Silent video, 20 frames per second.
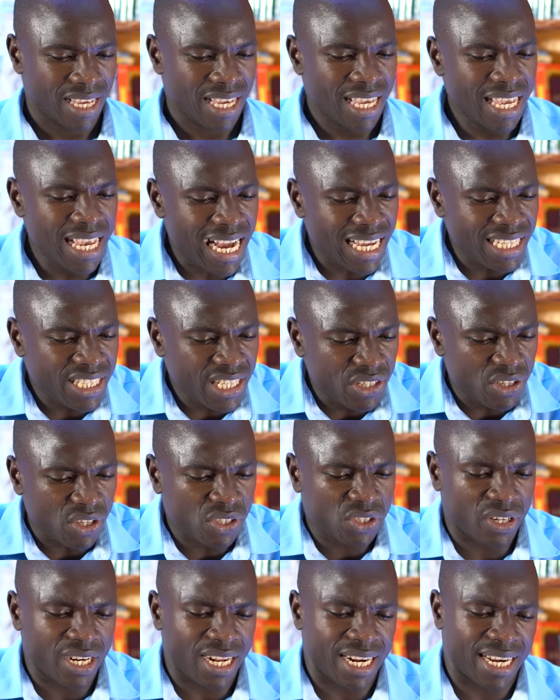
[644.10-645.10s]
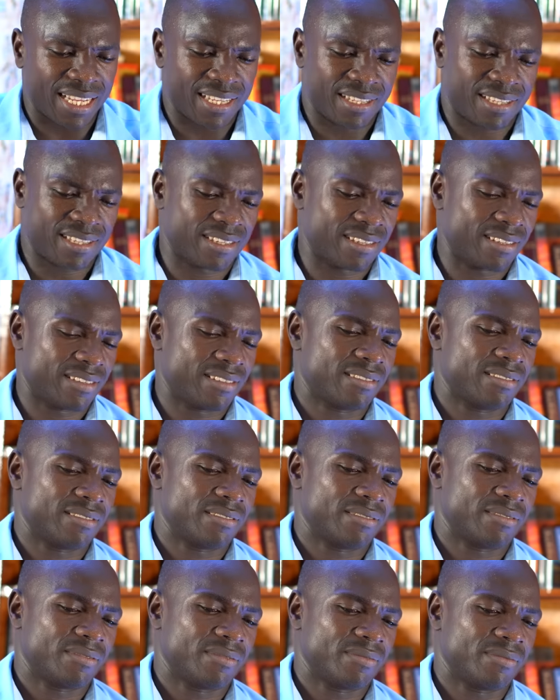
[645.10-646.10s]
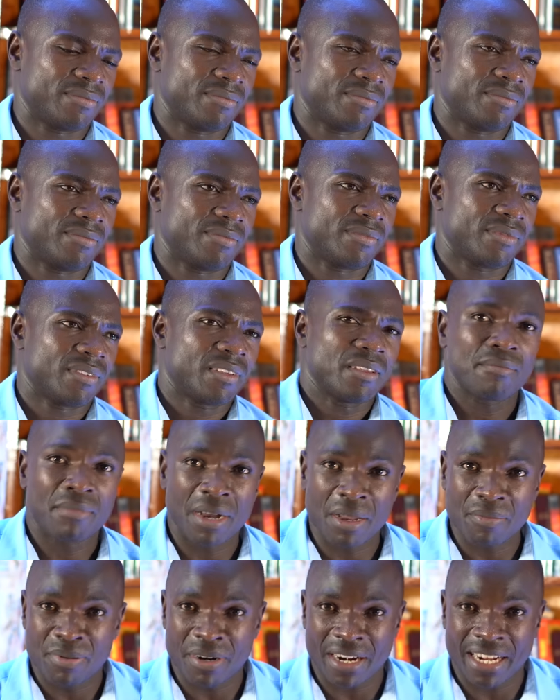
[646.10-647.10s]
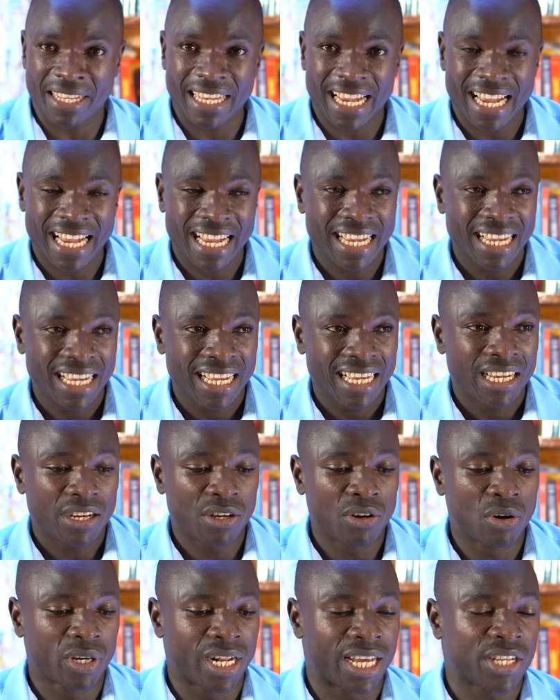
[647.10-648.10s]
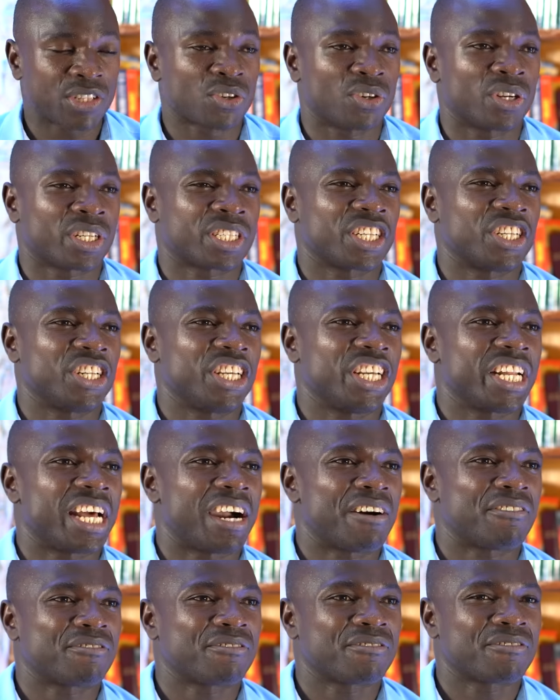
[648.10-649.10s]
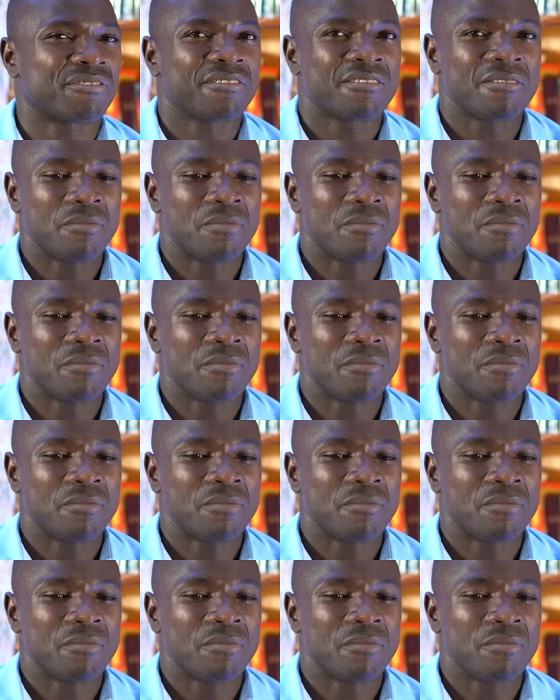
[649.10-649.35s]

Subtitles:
He has little tolerance. My brother, God has tolerated you enough.